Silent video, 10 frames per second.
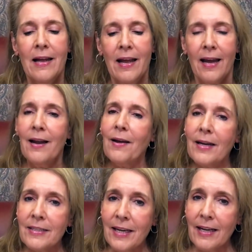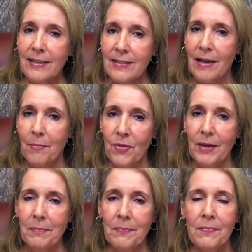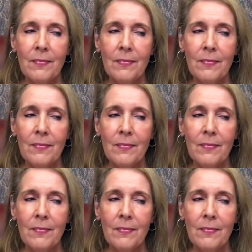And I got to tell you something.